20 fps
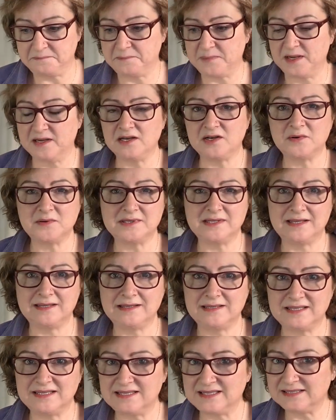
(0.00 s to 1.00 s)
but you know, it
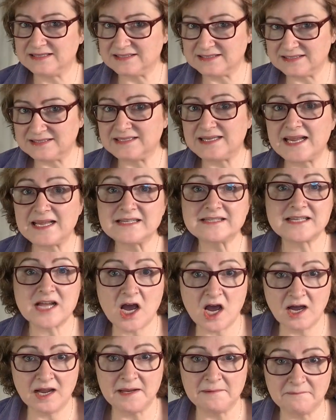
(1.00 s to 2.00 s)
takes
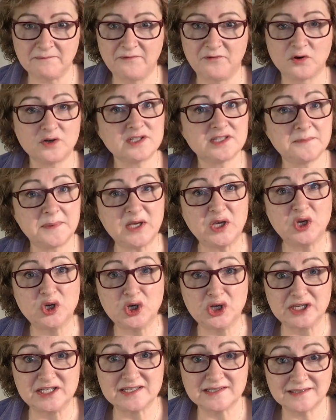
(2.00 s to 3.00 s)
time for it to be
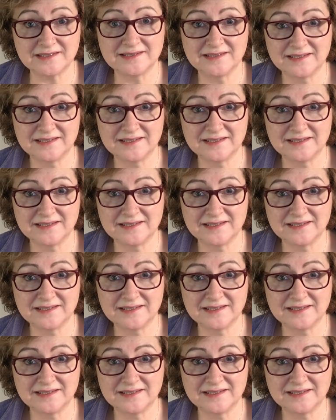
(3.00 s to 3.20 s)
good.